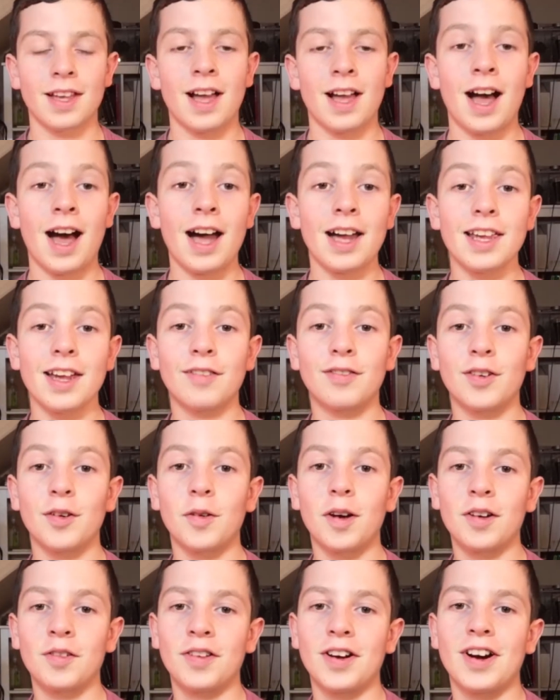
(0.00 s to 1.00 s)
Hi
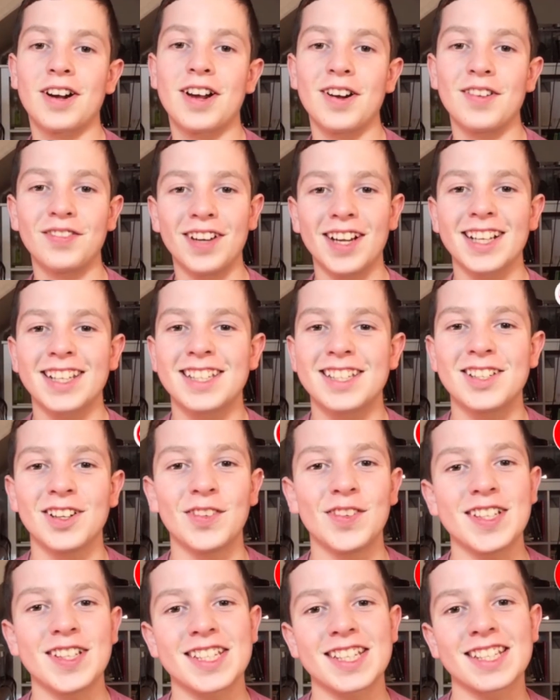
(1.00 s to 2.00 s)
everyone, welcome back to
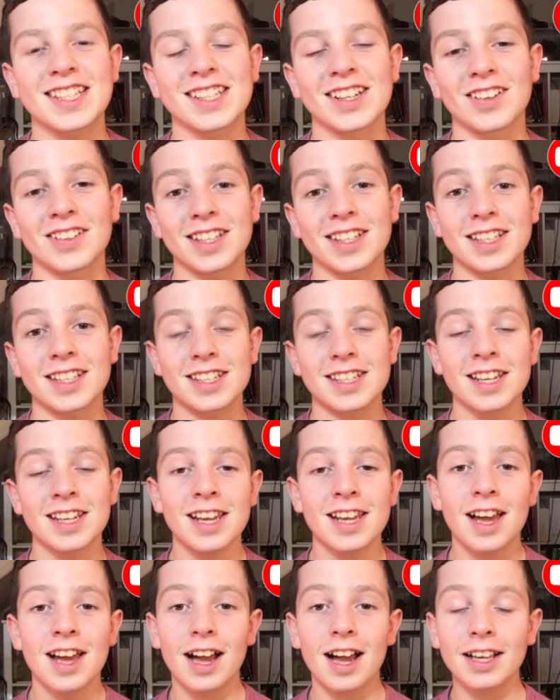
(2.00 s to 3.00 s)
Toby's Exotics.
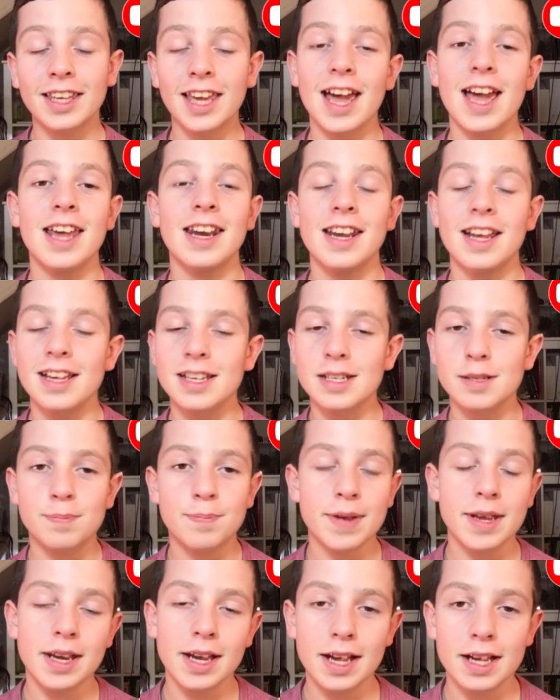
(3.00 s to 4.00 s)
Again, it's
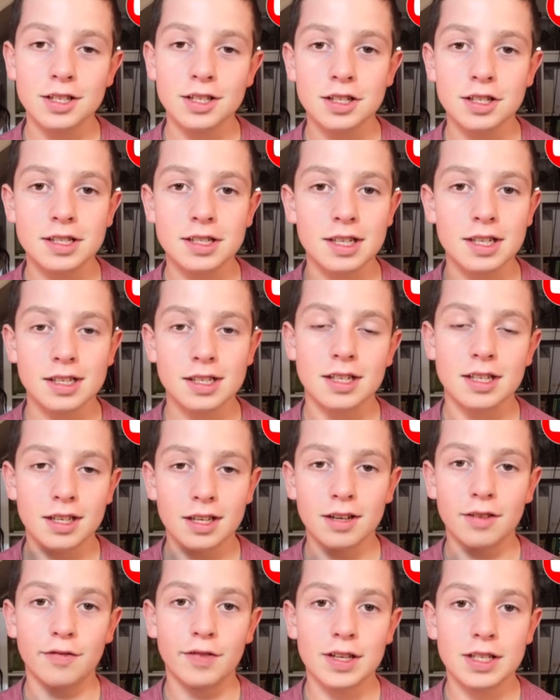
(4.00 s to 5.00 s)
been ages since I
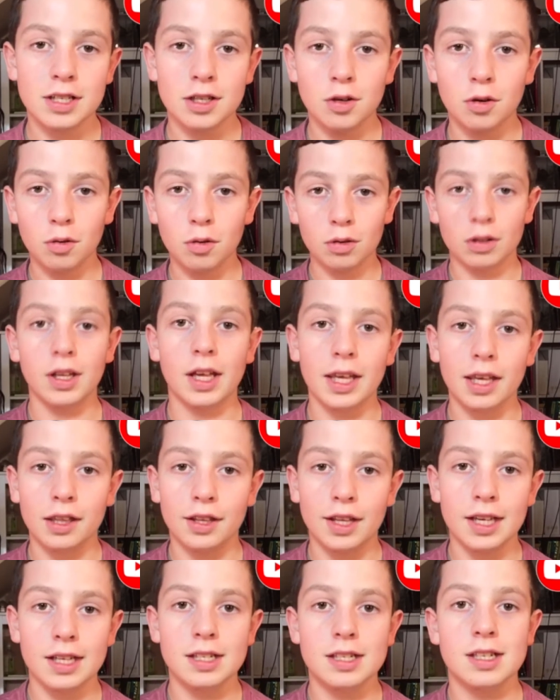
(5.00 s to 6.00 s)
did a video like
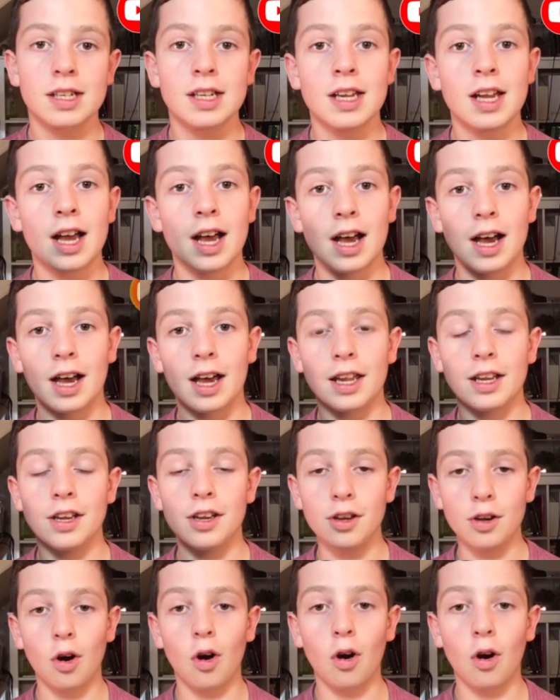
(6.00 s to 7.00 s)
this, and
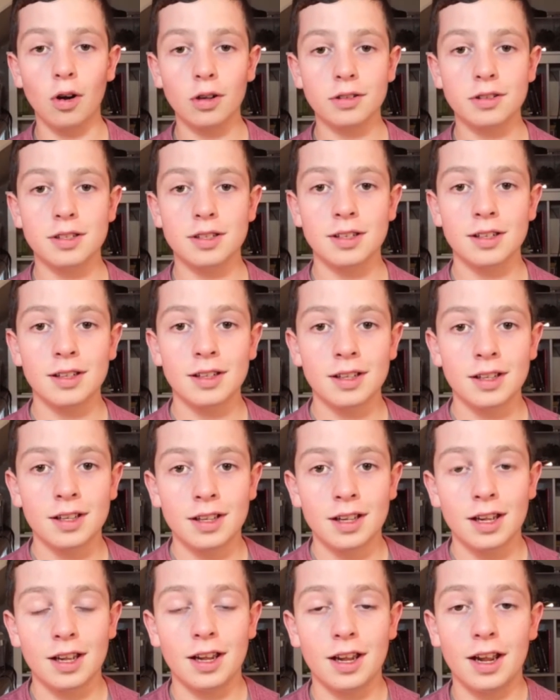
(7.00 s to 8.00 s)
not
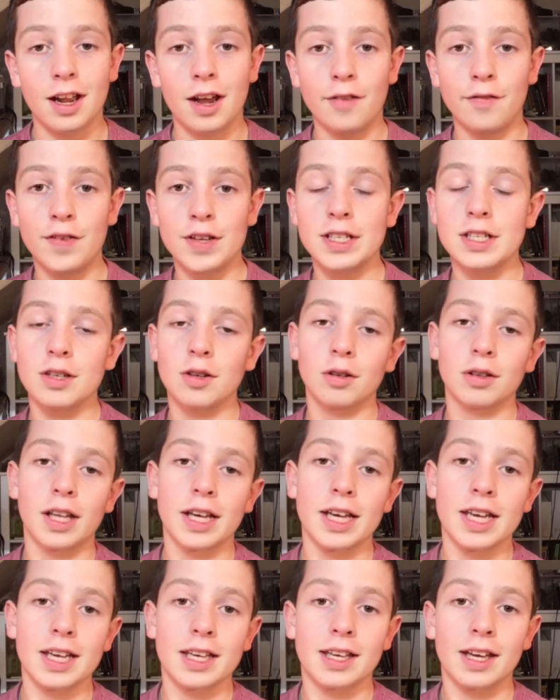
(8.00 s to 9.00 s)
a video
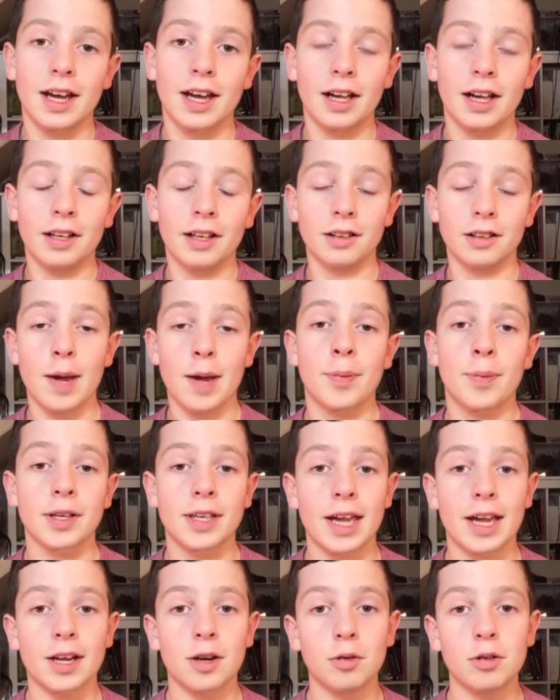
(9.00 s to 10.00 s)
like Leopard
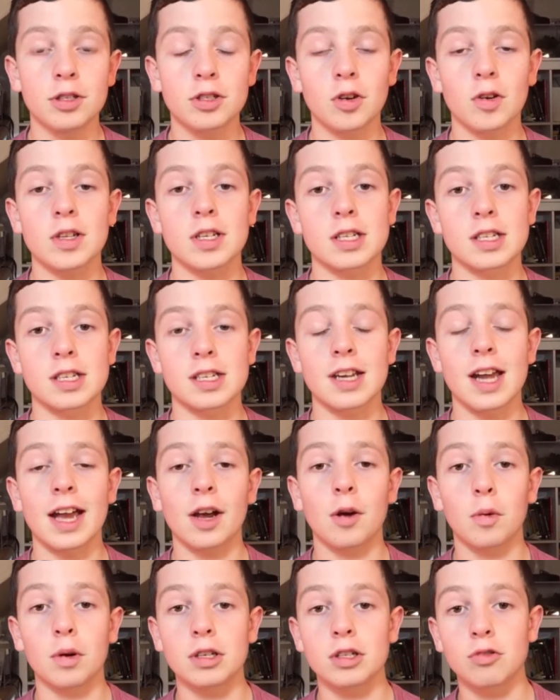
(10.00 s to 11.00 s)
Gecko Enjoys a
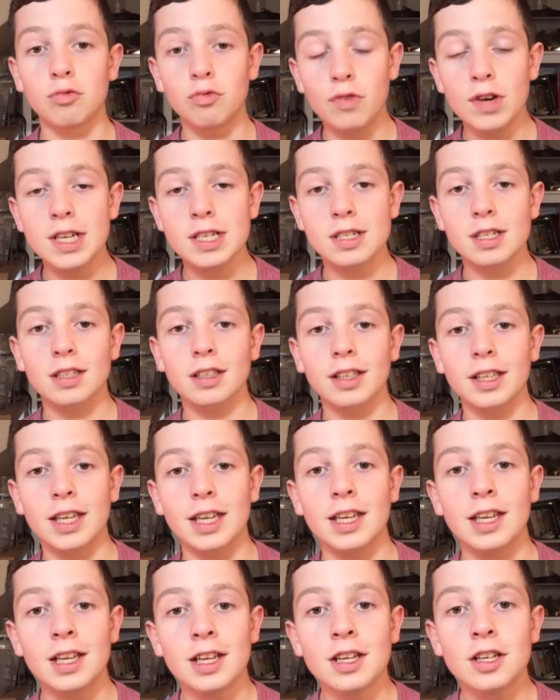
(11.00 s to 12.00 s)
Snack, which
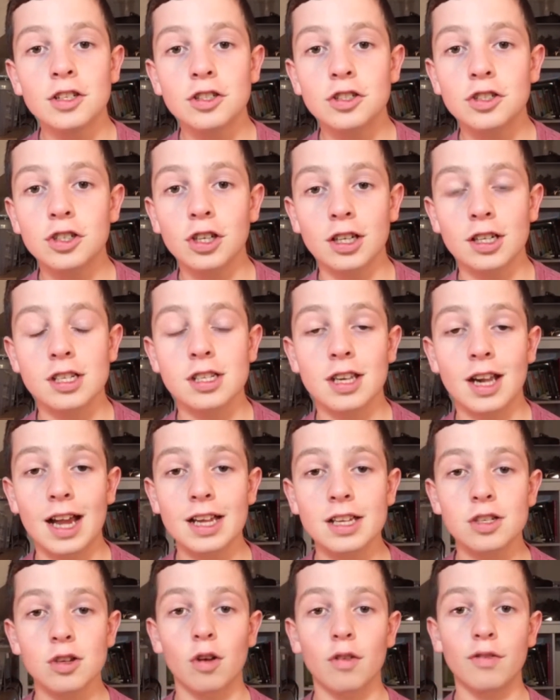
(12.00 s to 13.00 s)
recently, just
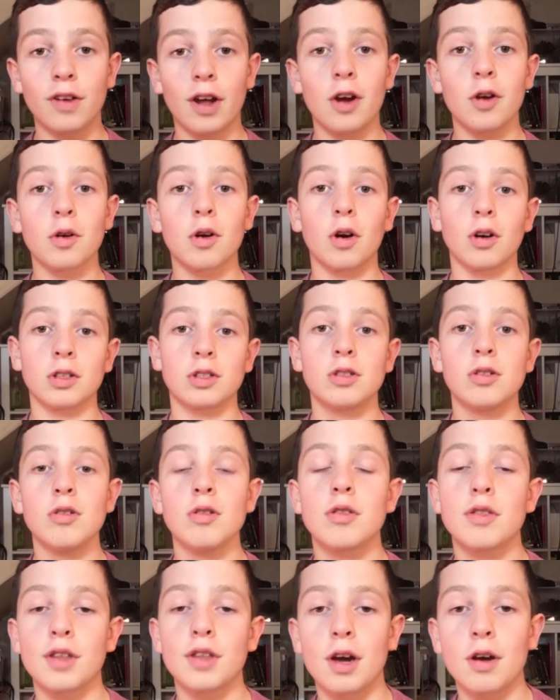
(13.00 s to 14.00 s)
as of now, got
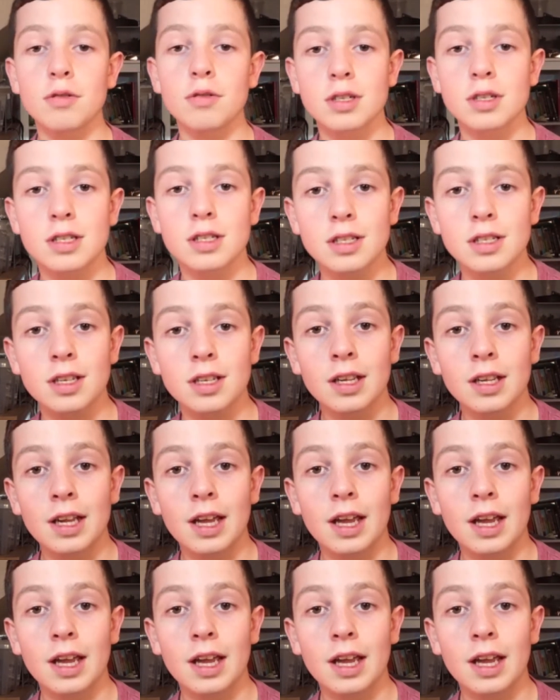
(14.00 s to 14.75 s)
2,000